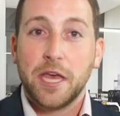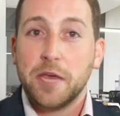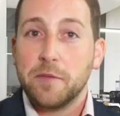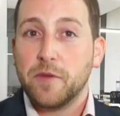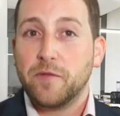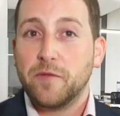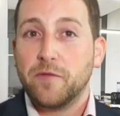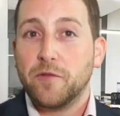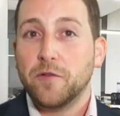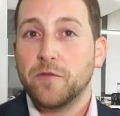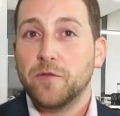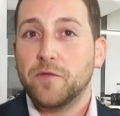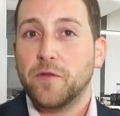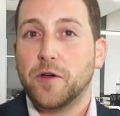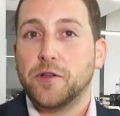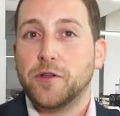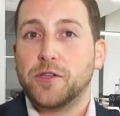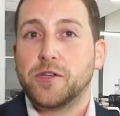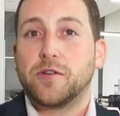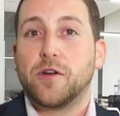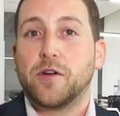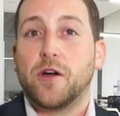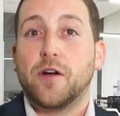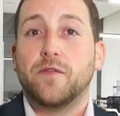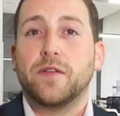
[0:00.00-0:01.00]
Before
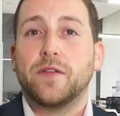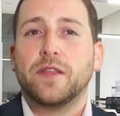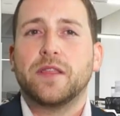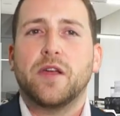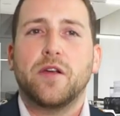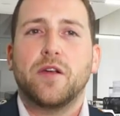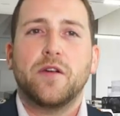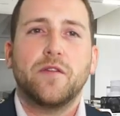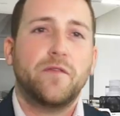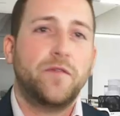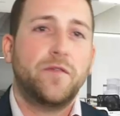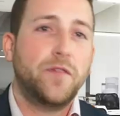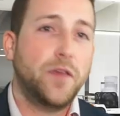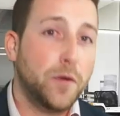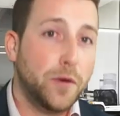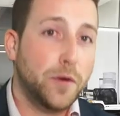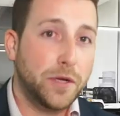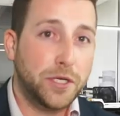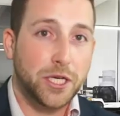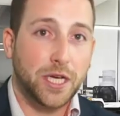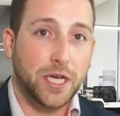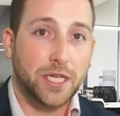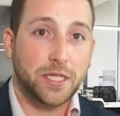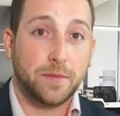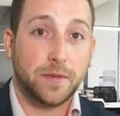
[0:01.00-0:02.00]
photographing, there are a few
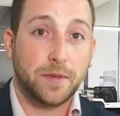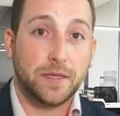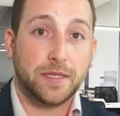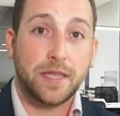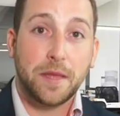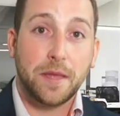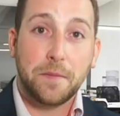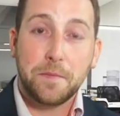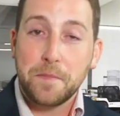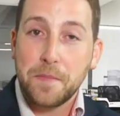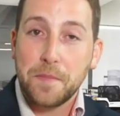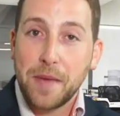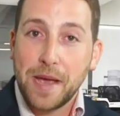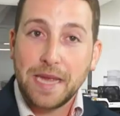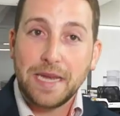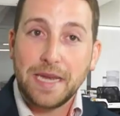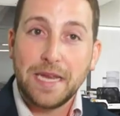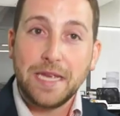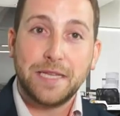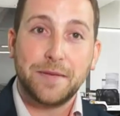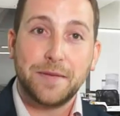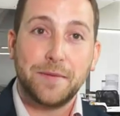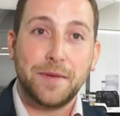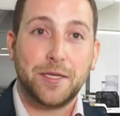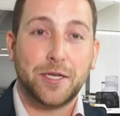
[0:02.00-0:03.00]
adjustments that may
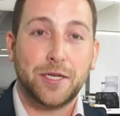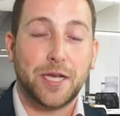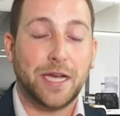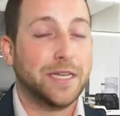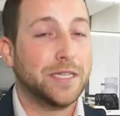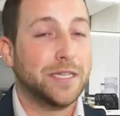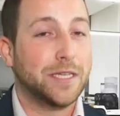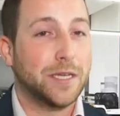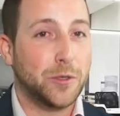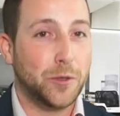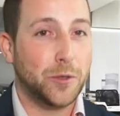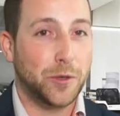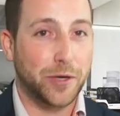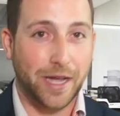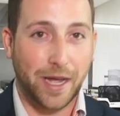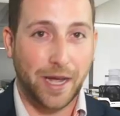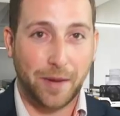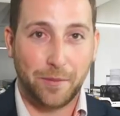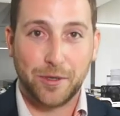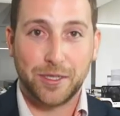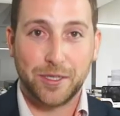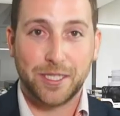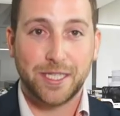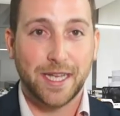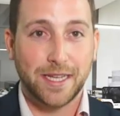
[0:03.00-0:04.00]
need to be changed in your
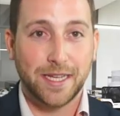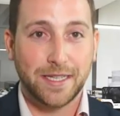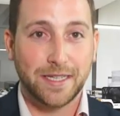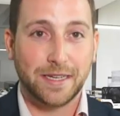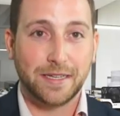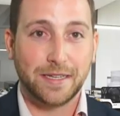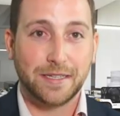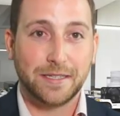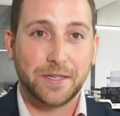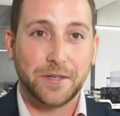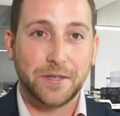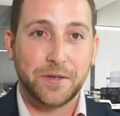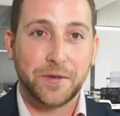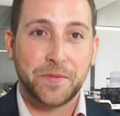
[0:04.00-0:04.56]
camera's settings.